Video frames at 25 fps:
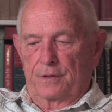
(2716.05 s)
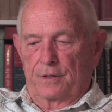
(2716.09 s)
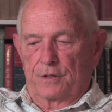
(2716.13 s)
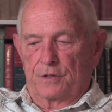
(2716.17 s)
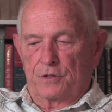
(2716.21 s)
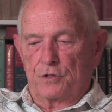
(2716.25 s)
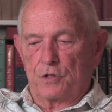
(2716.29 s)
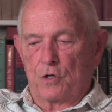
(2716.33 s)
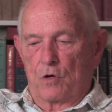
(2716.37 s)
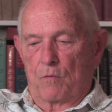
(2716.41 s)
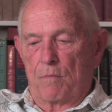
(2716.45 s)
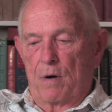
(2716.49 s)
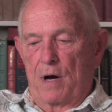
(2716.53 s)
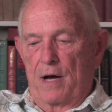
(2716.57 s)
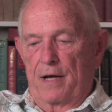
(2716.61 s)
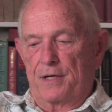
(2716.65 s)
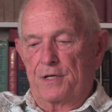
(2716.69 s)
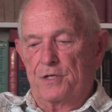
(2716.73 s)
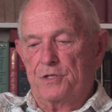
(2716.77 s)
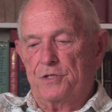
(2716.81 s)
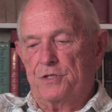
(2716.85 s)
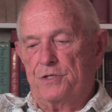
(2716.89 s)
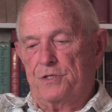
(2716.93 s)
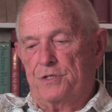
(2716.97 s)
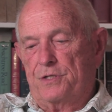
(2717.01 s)
There's
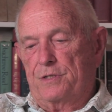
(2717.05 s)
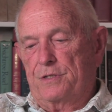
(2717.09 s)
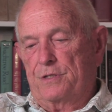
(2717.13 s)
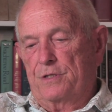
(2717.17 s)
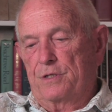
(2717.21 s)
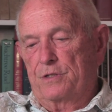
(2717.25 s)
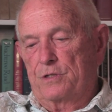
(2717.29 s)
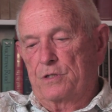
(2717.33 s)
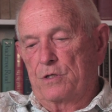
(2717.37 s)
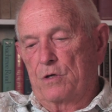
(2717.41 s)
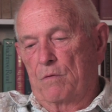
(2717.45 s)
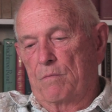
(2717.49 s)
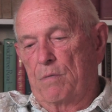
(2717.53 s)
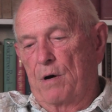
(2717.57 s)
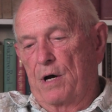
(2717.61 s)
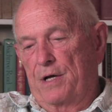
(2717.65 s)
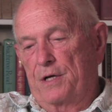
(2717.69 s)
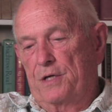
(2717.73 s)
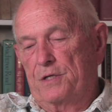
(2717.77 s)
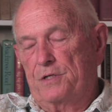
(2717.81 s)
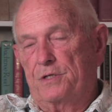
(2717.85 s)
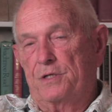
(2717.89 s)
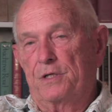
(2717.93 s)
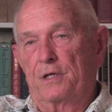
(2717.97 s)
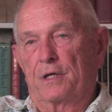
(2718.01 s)
nobody
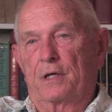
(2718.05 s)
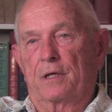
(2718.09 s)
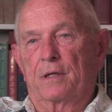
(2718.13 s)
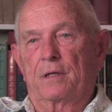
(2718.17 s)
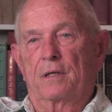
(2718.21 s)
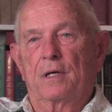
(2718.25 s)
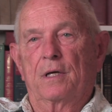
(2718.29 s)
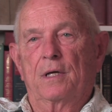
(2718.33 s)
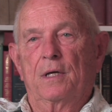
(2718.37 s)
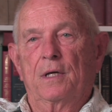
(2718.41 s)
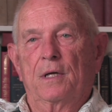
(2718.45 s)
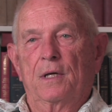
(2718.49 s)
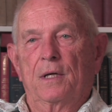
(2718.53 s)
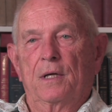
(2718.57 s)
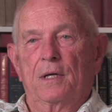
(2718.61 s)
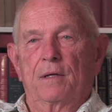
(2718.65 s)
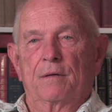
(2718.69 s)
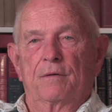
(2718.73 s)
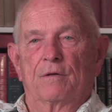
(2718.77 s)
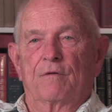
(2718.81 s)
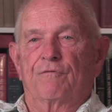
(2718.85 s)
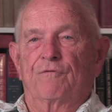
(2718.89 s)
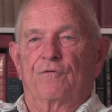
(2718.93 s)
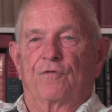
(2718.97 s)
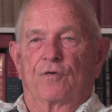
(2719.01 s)
sick.
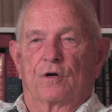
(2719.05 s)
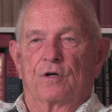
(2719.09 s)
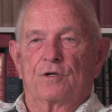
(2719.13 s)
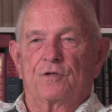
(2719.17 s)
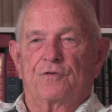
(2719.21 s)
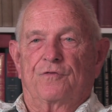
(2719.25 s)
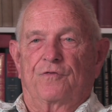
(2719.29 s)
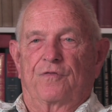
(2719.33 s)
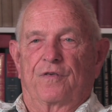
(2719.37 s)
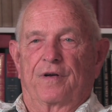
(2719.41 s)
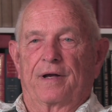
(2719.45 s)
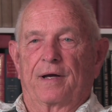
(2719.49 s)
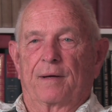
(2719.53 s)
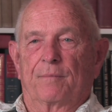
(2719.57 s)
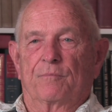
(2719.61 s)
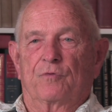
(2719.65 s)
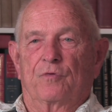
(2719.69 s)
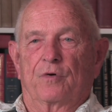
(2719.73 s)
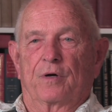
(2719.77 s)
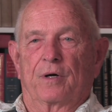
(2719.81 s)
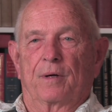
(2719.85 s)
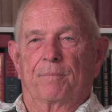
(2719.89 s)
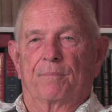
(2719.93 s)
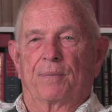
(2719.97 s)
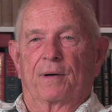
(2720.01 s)
The first fam
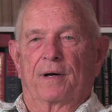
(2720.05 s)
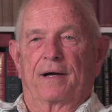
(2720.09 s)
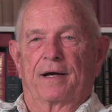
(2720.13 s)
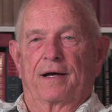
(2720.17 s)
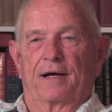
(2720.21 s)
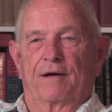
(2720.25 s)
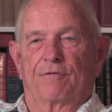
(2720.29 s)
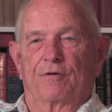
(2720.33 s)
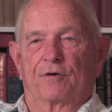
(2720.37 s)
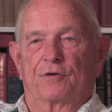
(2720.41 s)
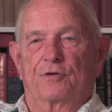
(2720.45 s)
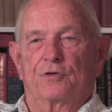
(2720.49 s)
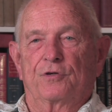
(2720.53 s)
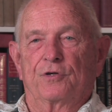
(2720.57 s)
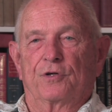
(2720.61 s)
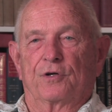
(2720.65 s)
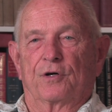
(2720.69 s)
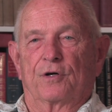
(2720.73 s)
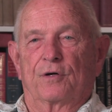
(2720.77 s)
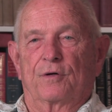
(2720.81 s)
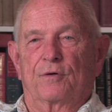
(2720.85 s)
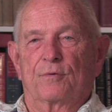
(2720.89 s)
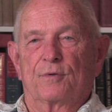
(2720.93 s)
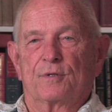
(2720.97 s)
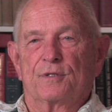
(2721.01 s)
trip I ever
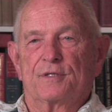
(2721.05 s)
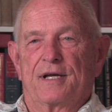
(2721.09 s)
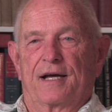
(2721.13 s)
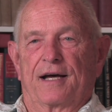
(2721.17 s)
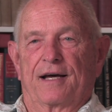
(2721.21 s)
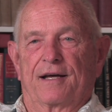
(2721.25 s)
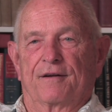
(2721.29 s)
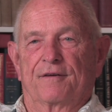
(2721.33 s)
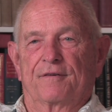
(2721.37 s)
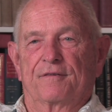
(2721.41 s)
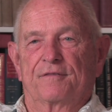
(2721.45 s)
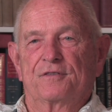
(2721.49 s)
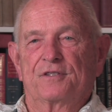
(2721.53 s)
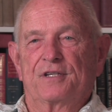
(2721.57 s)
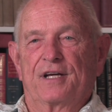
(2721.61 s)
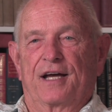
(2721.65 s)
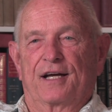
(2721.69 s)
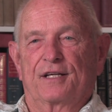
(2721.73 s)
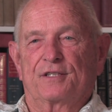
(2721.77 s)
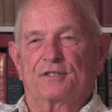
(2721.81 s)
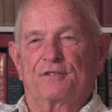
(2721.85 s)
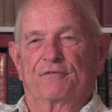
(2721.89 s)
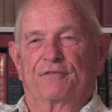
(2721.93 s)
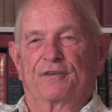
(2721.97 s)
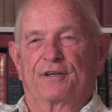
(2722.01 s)
took was out of
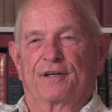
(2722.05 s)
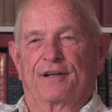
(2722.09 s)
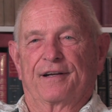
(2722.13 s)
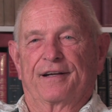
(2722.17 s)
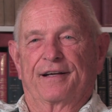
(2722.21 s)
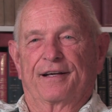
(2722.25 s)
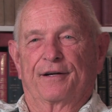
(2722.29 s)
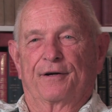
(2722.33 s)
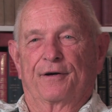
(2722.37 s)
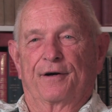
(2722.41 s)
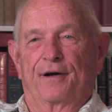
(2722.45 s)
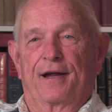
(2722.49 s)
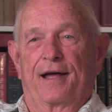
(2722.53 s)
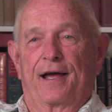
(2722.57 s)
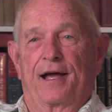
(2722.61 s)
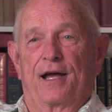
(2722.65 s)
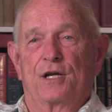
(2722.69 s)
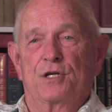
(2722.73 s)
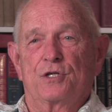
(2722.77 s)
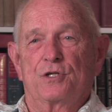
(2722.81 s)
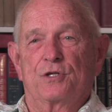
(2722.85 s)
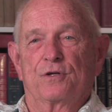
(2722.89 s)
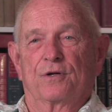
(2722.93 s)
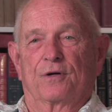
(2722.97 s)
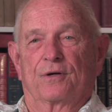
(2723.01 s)
Jacksonville
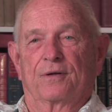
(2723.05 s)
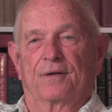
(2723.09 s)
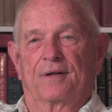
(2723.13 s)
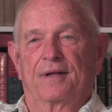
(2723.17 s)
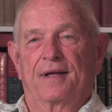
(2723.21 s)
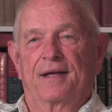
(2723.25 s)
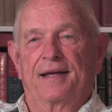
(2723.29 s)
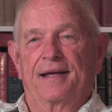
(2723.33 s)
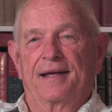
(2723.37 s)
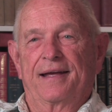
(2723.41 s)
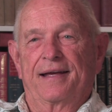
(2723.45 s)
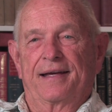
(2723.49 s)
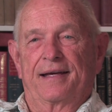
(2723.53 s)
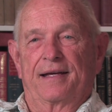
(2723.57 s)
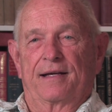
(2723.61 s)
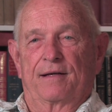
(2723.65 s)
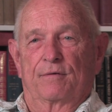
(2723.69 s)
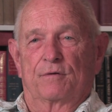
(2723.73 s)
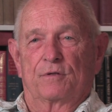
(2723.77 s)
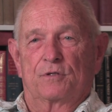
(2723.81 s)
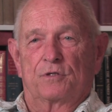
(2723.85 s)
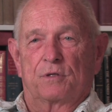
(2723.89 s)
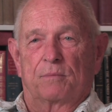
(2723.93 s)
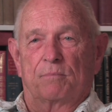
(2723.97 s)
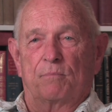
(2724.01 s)
International, and
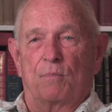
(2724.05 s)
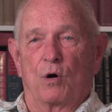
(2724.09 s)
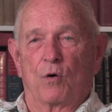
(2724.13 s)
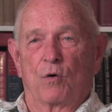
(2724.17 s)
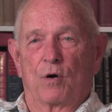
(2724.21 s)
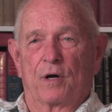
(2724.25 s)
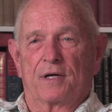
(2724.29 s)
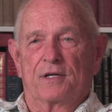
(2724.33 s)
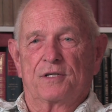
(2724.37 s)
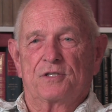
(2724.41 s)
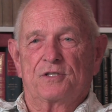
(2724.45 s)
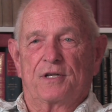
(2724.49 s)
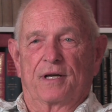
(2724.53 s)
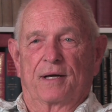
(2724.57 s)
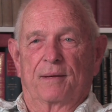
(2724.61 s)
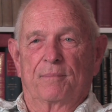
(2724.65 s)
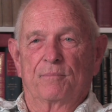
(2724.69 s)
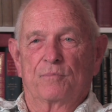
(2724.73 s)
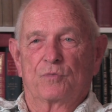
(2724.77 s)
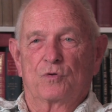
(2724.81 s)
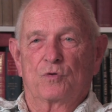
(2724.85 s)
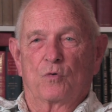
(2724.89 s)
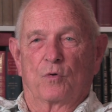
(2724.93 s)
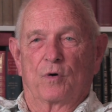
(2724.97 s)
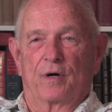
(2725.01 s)
it was a Boeing
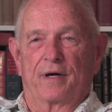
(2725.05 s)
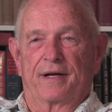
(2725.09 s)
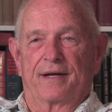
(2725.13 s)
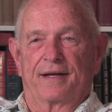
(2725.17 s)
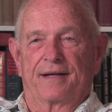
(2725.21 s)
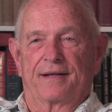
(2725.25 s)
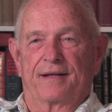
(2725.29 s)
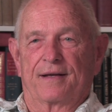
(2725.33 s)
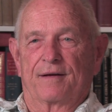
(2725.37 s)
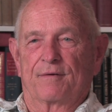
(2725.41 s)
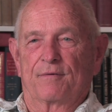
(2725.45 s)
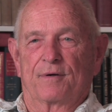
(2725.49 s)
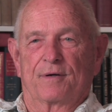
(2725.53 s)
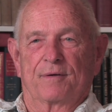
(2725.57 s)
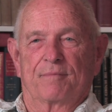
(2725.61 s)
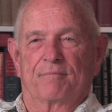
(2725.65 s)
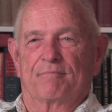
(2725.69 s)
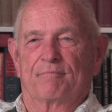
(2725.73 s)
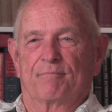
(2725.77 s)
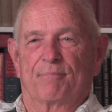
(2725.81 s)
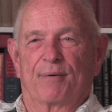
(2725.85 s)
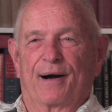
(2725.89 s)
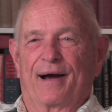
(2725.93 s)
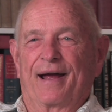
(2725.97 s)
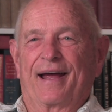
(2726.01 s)
720. They were
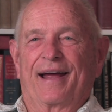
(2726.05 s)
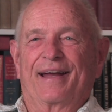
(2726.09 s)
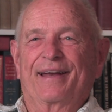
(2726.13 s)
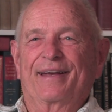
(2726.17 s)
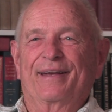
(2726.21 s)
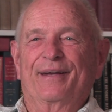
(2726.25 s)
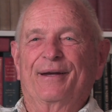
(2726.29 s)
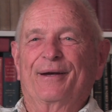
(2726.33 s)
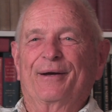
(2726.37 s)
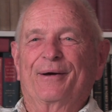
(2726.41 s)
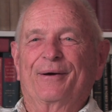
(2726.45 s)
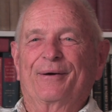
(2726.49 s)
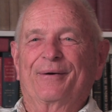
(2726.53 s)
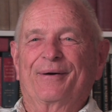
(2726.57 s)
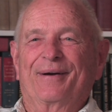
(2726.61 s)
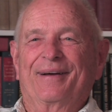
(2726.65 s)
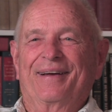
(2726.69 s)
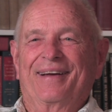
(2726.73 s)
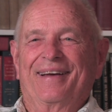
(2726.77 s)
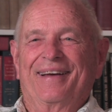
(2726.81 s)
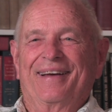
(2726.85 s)
brand new.